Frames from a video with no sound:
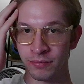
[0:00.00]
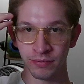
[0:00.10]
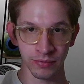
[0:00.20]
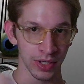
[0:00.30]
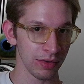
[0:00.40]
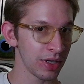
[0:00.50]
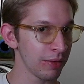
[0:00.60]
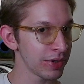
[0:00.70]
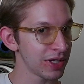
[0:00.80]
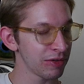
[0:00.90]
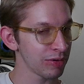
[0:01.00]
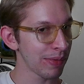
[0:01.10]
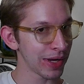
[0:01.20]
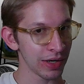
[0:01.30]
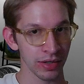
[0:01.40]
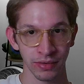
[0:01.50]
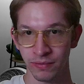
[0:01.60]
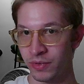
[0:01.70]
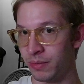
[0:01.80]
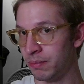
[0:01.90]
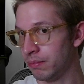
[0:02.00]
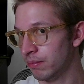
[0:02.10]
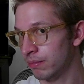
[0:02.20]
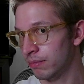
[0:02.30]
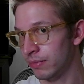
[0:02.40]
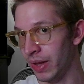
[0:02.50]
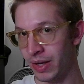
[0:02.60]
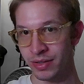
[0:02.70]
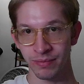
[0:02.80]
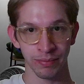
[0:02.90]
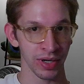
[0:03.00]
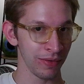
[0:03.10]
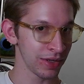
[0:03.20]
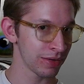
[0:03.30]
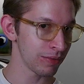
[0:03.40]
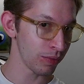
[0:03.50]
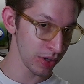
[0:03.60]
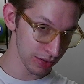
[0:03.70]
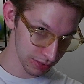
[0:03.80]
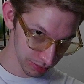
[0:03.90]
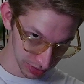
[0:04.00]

Can you tell what's different about my hair from the last previous weeks and